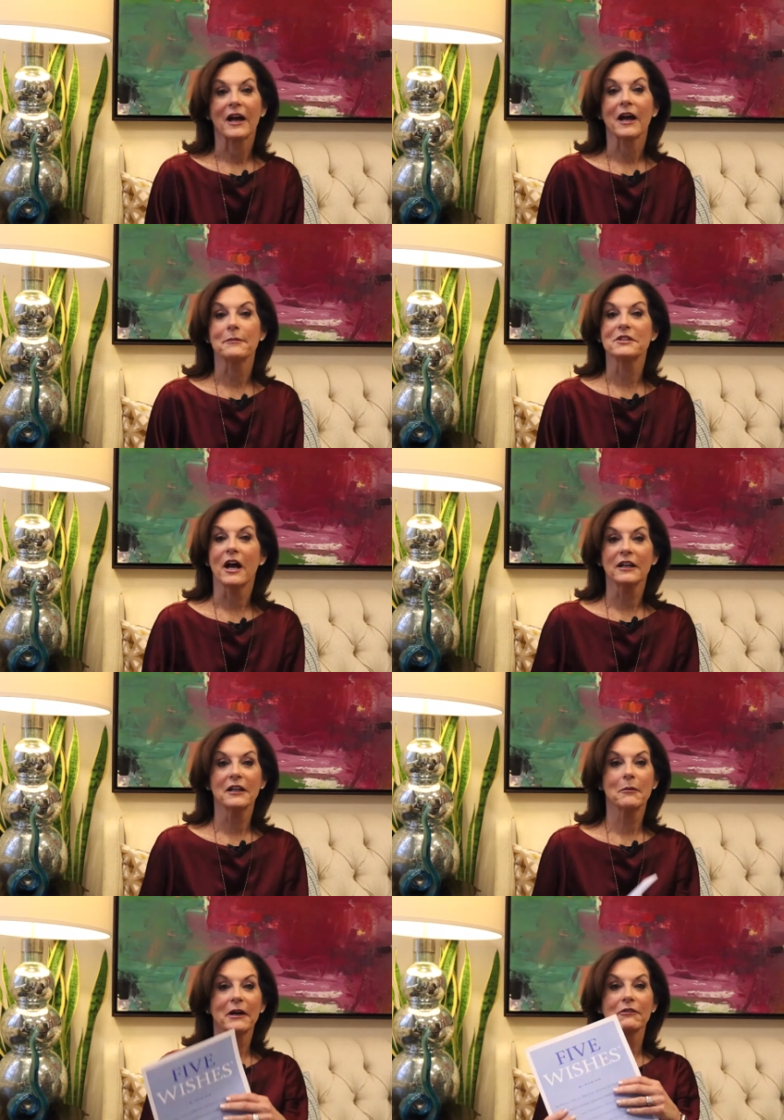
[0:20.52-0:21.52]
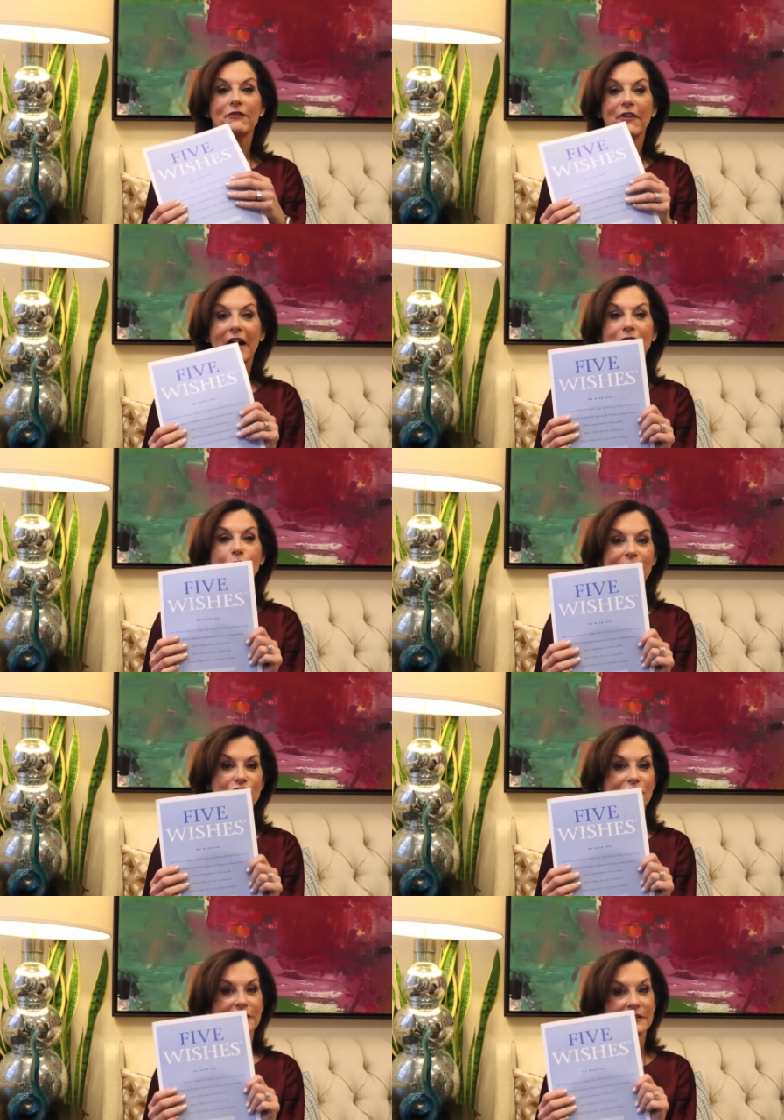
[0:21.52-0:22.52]
I'm talking about five
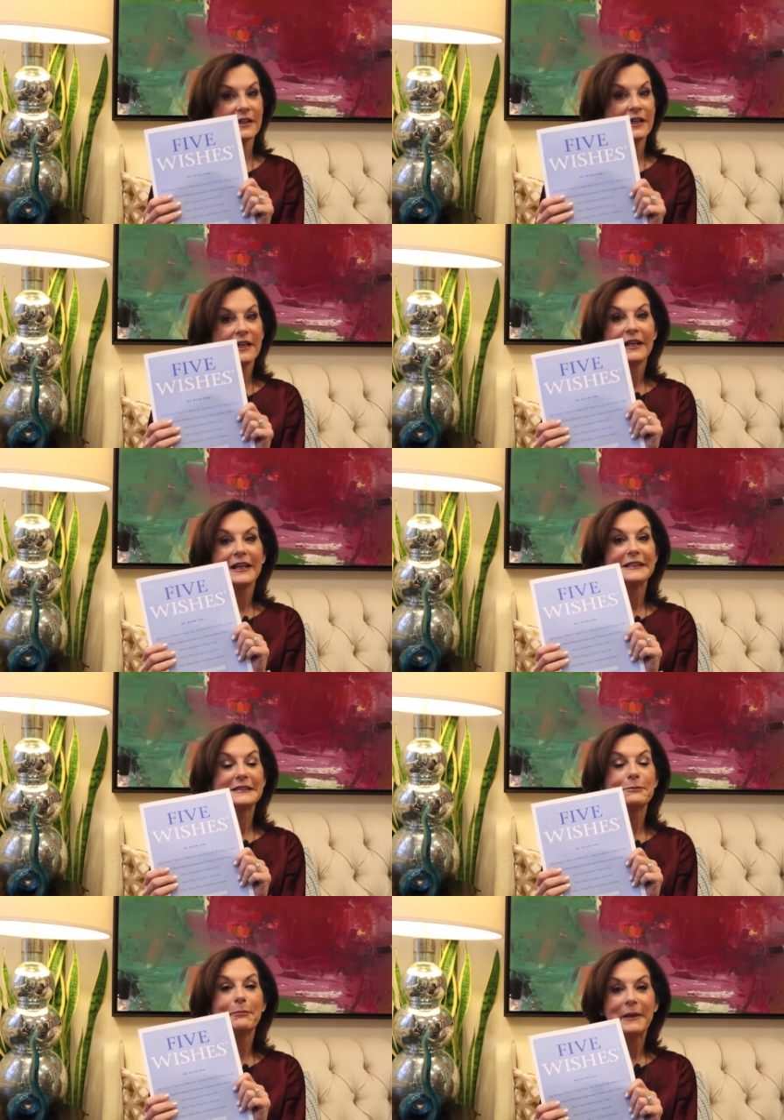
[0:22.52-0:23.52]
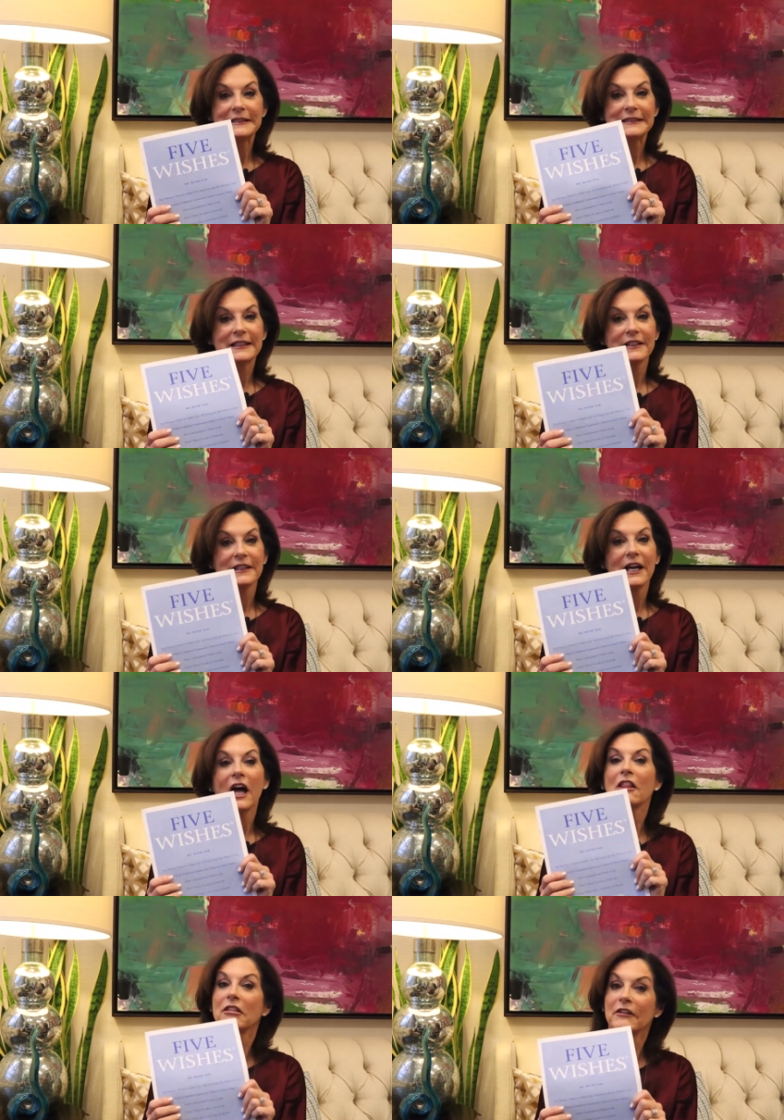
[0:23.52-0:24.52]
wishes. It's basically
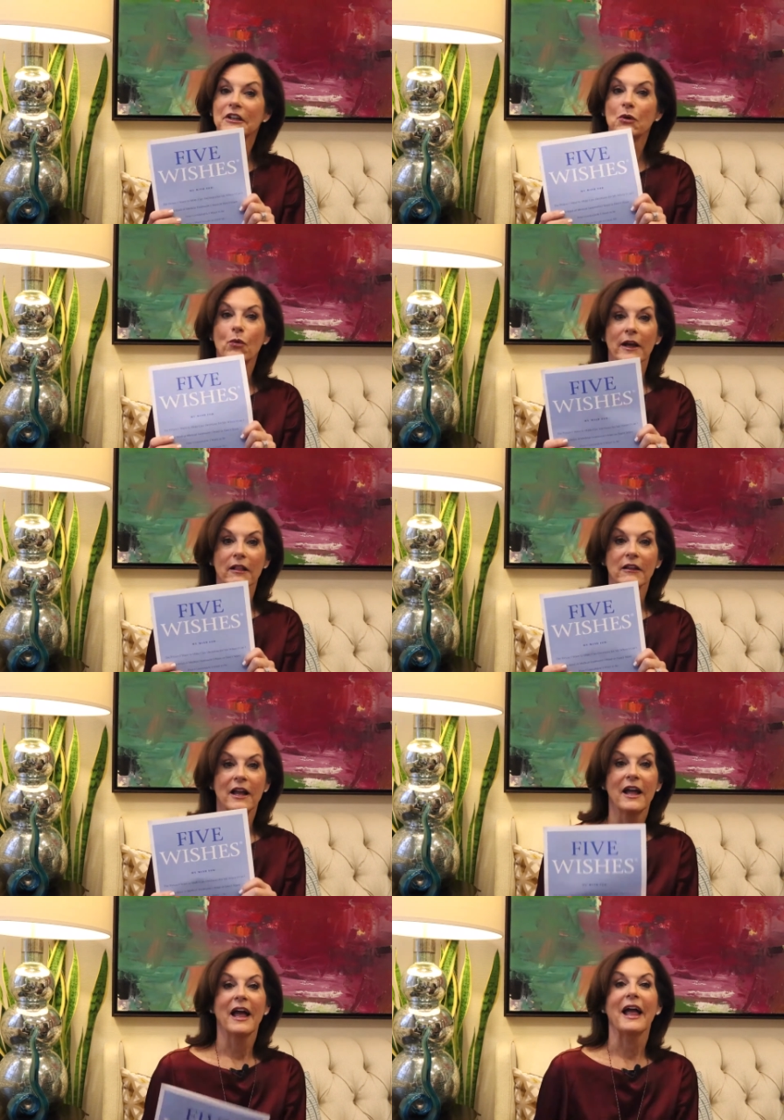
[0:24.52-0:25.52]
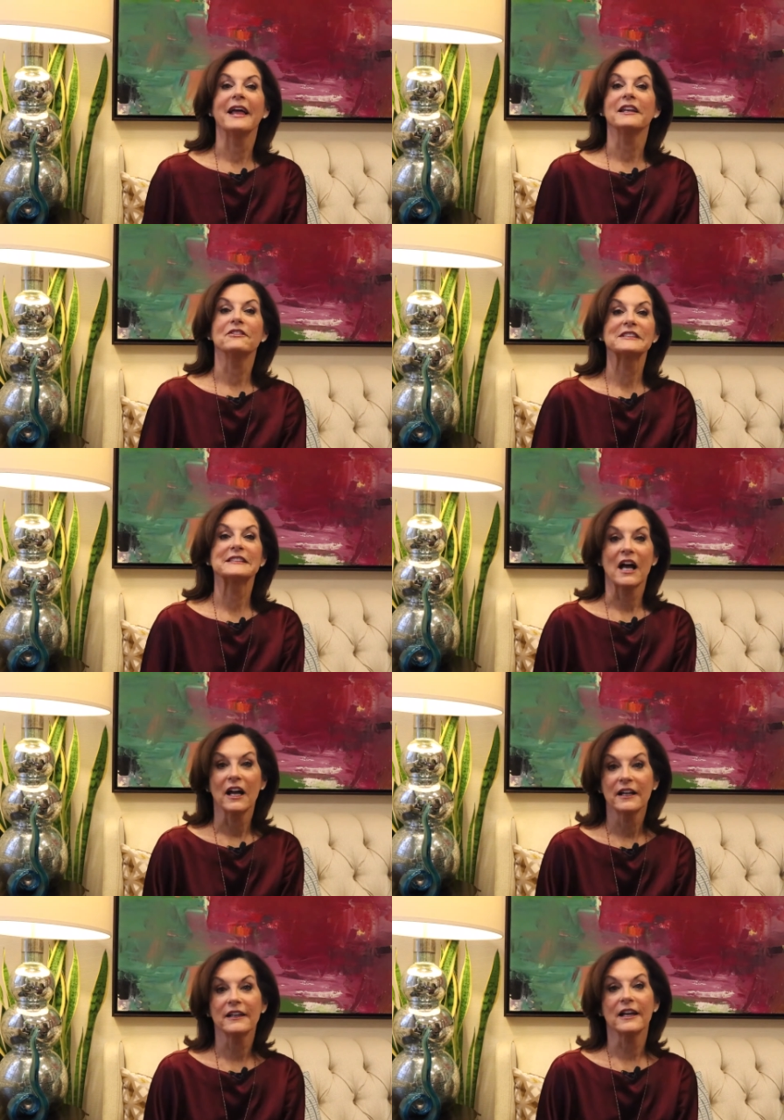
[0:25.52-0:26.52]
a living will, and if
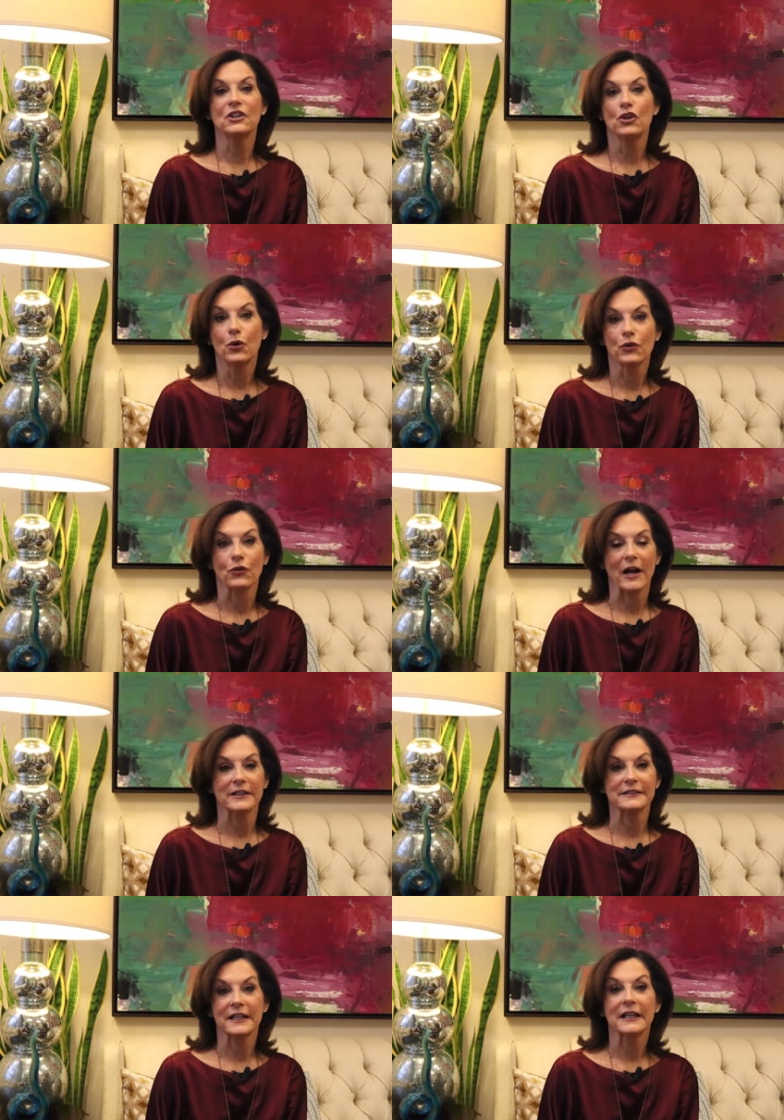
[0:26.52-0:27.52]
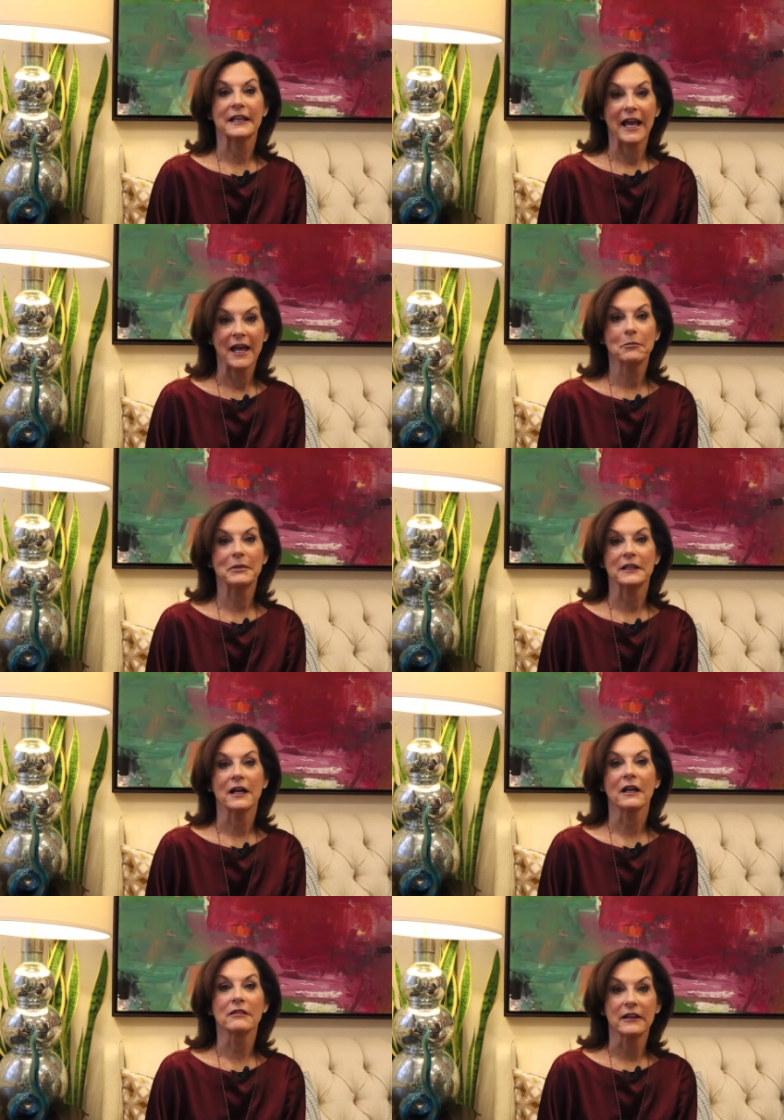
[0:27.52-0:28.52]
signed and notarized, it can
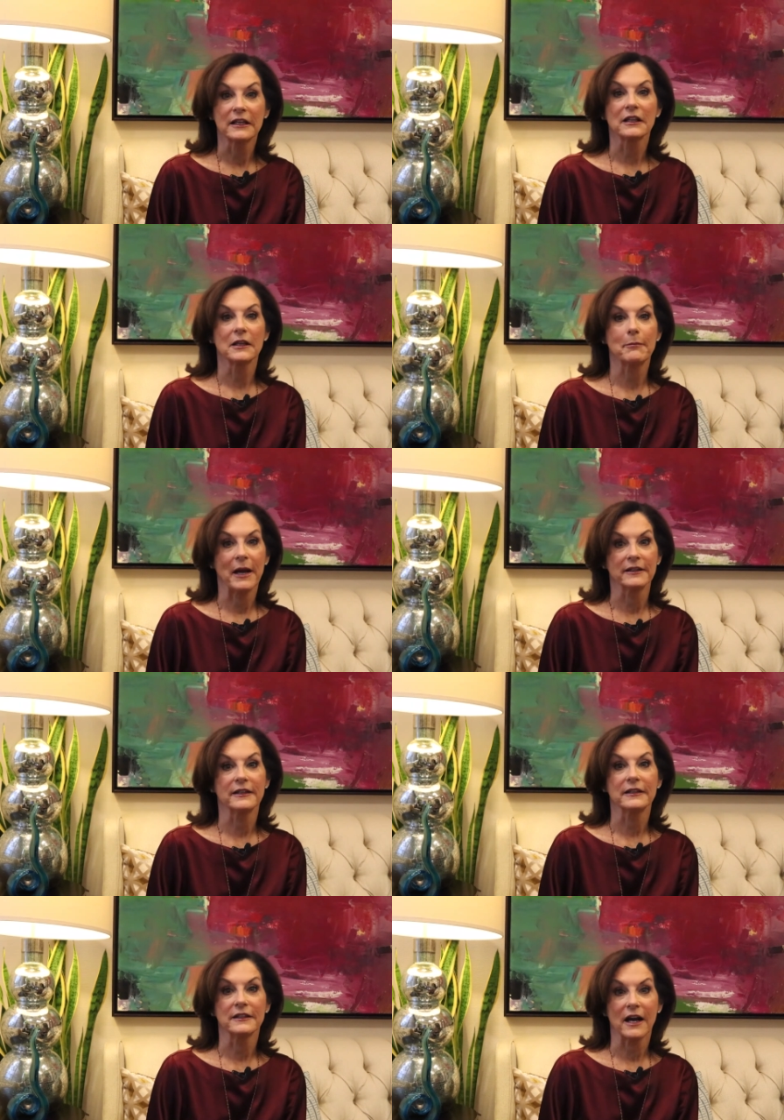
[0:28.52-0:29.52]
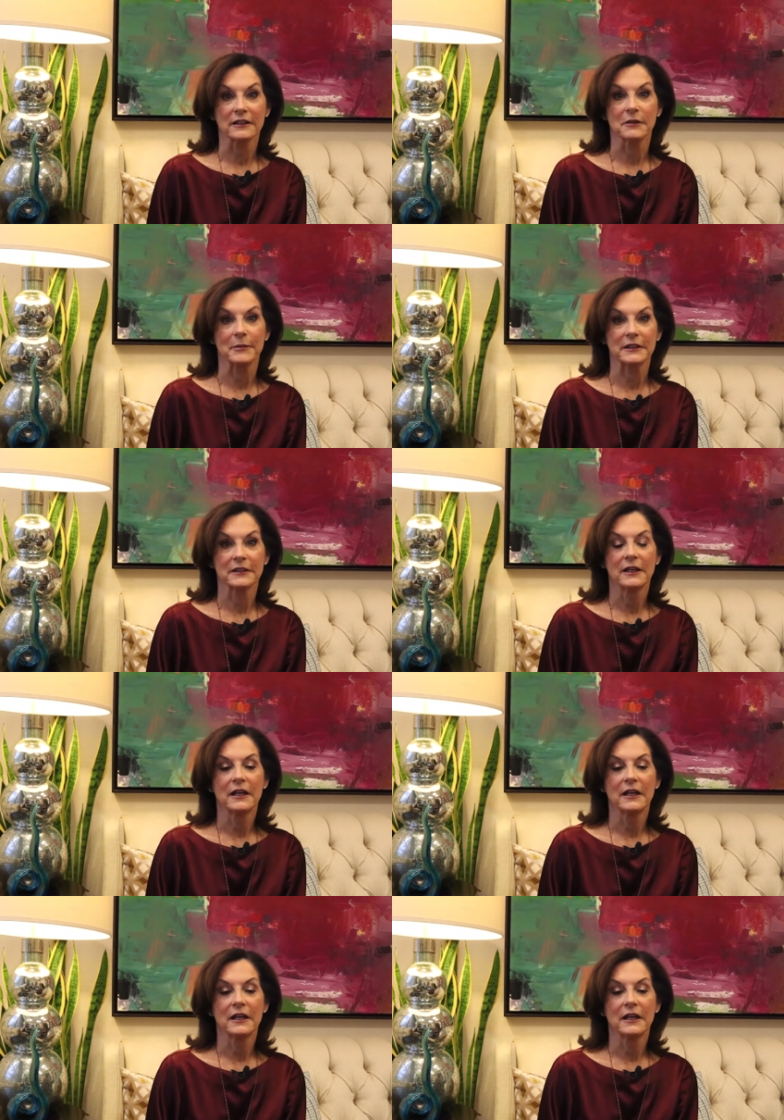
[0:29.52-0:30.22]
be a legally binding document.